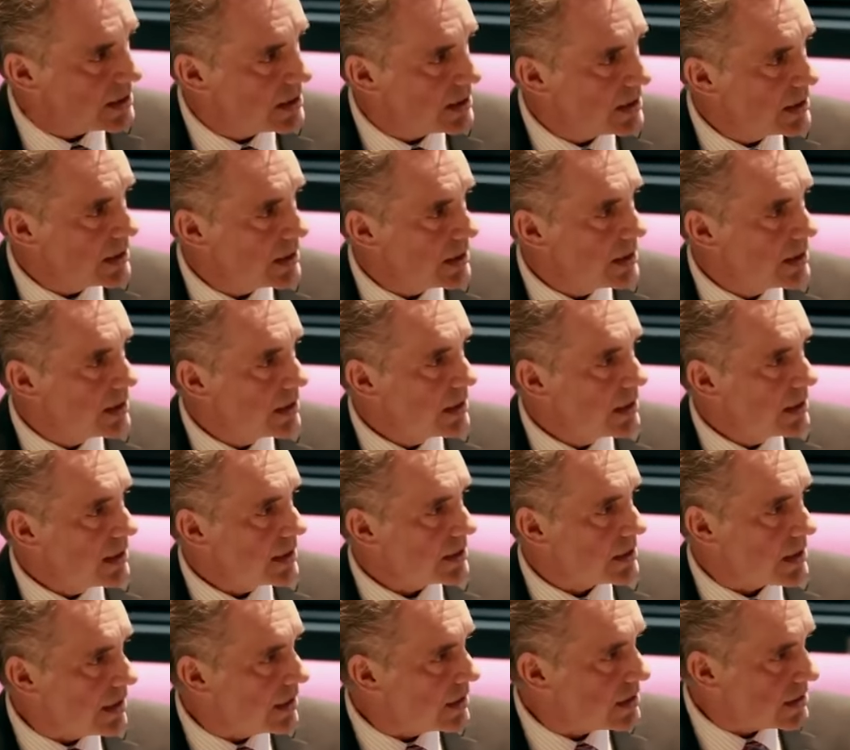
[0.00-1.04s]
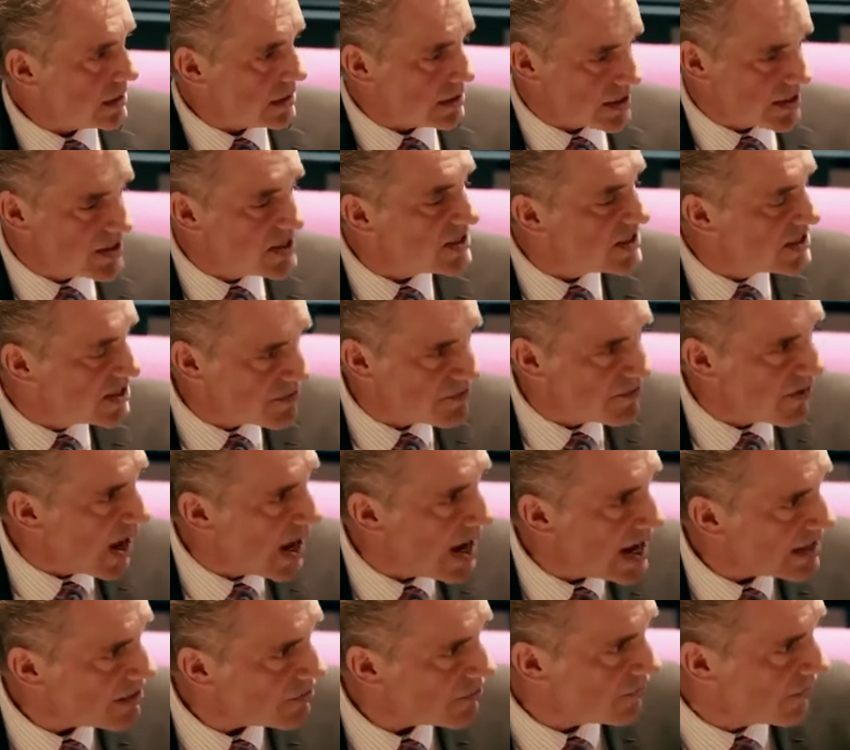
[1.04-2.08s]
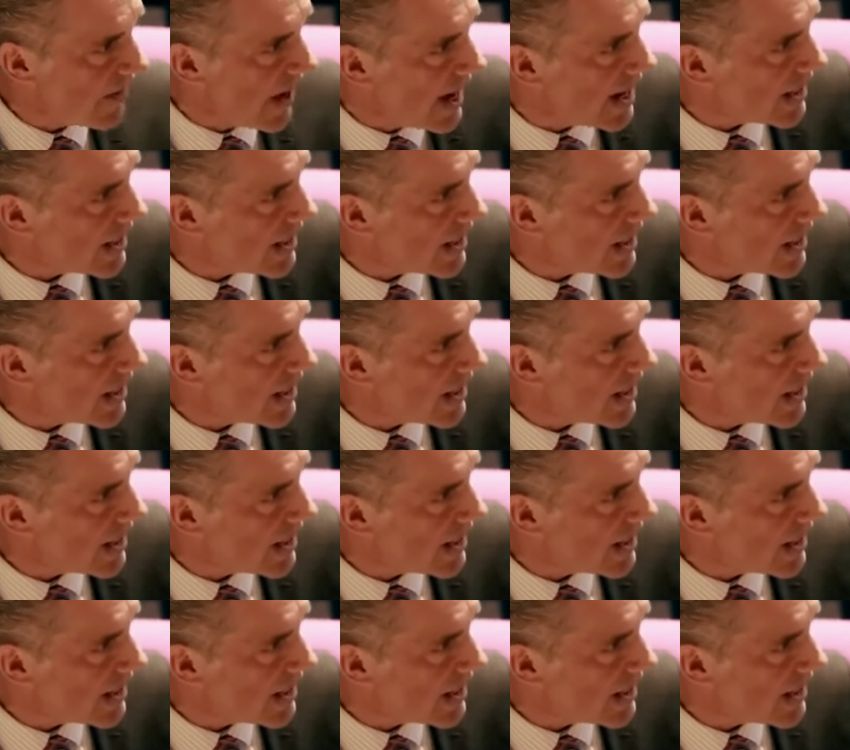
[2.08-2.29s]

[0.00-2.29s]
Mm-hmm. It, it's, it's the divine